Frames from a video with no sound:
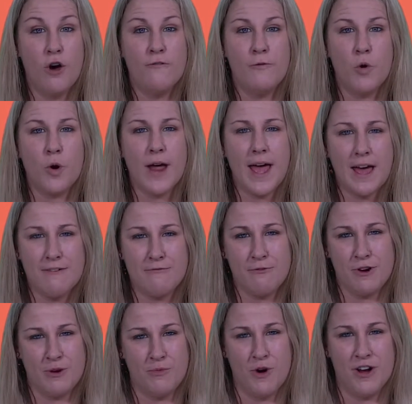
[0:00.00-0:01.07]
for
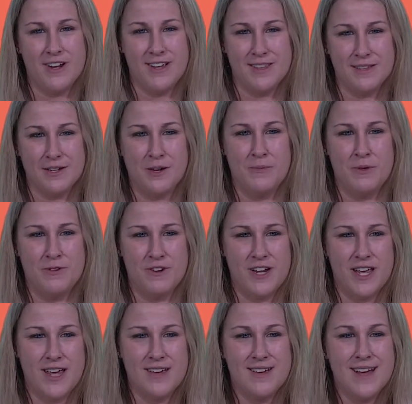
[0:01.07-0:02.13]
everyone in the
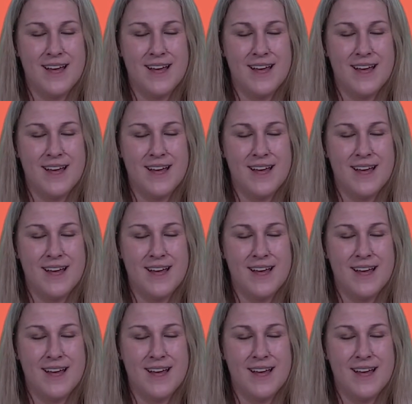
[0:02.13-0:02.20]
community.